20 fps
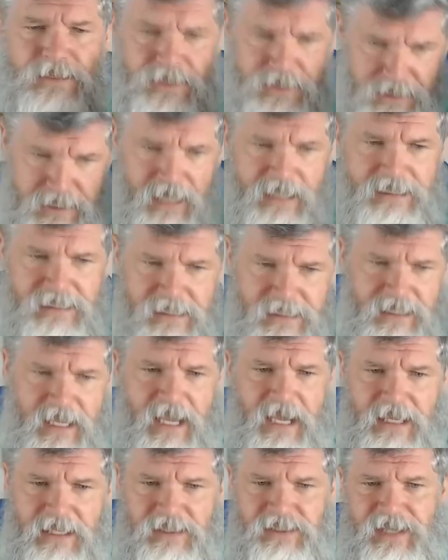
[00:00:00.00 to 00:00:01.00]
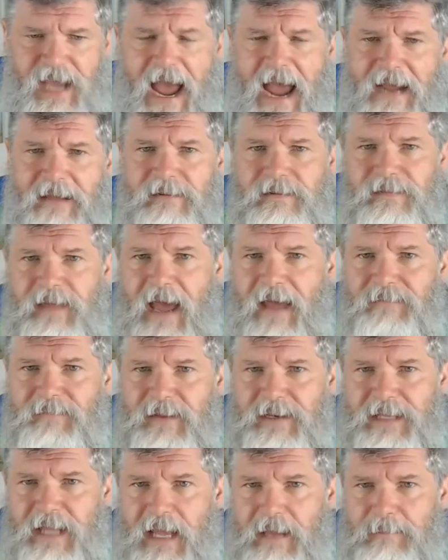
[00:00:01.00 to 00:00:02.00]
just say exactly that the
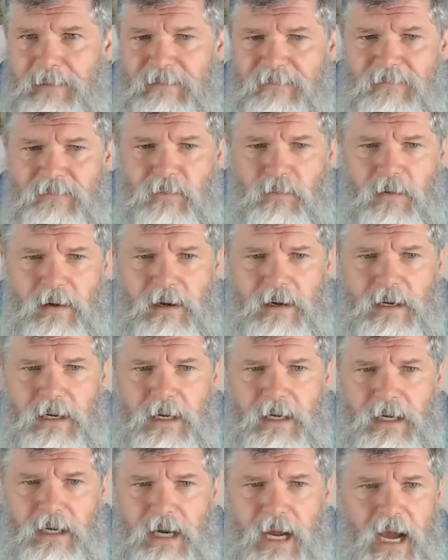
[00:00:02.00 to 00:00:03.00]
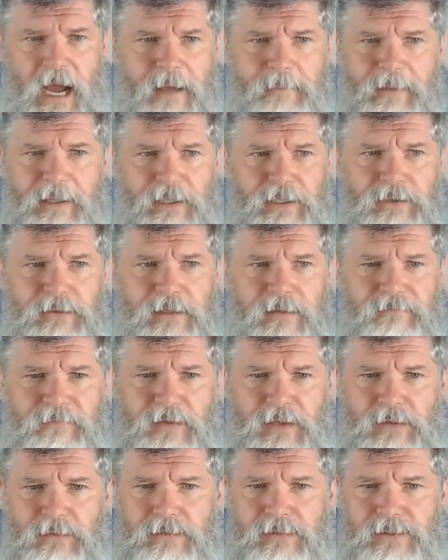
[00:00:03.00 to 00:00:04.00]
day before? I'm a little
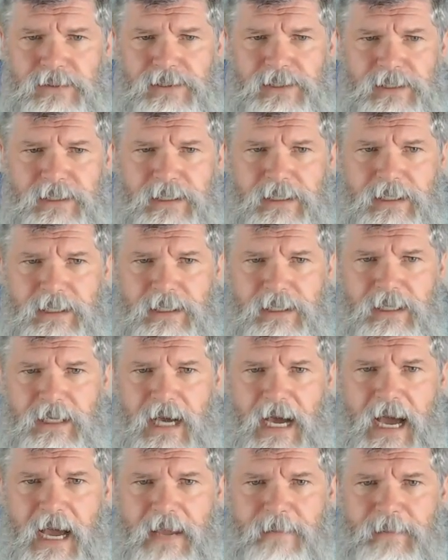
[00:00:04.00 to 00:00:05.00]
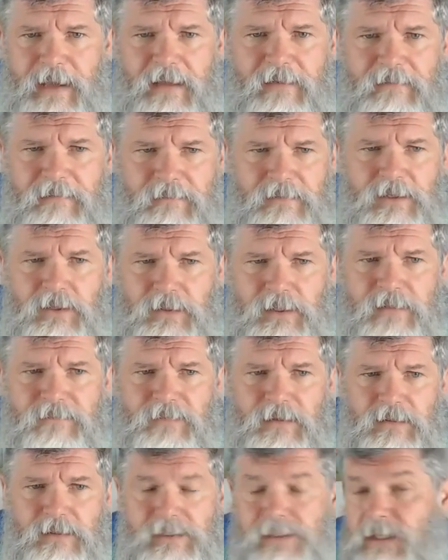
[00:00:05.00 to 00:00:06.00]
confused. I'm a little
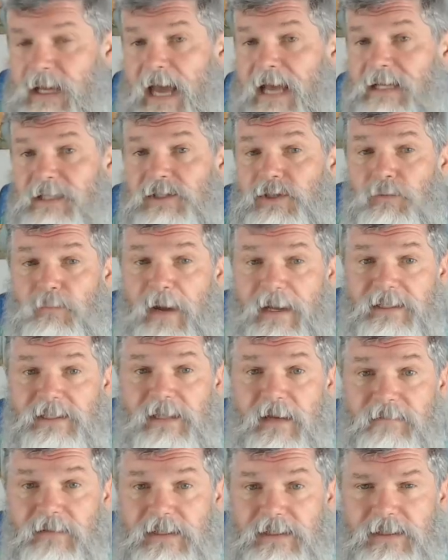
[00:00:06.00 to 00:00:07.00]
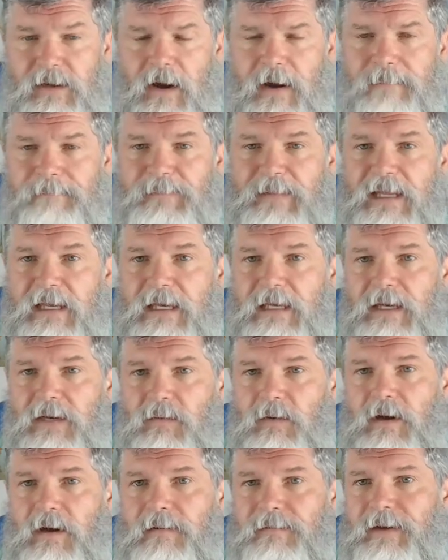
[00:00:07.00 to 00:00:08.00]
confused, as the rest of us are.
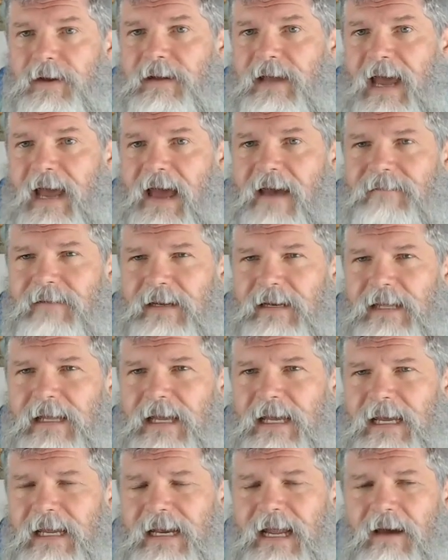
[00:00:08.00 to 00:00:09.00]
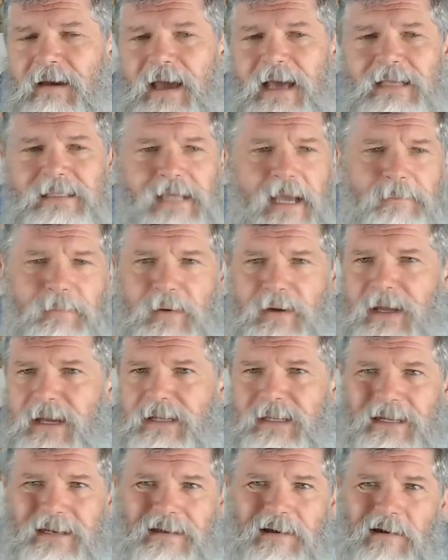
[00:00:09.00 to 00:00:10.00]
Well, there you have it. Now, as I
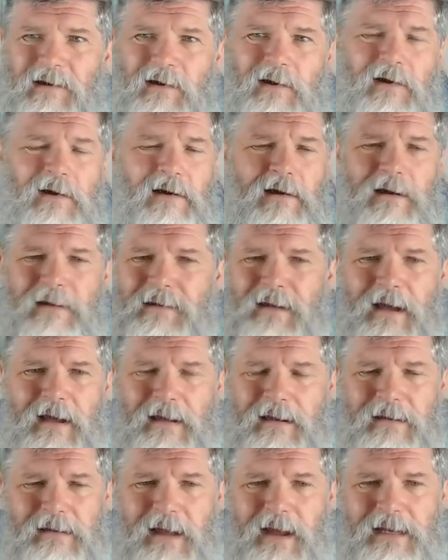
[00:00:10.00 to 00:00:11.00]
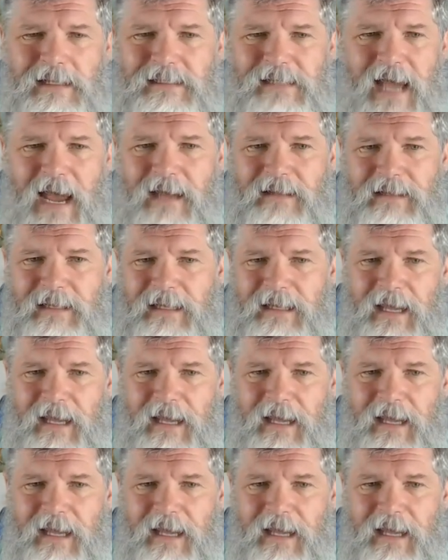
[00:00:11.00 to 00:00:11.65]
predicted, not exactly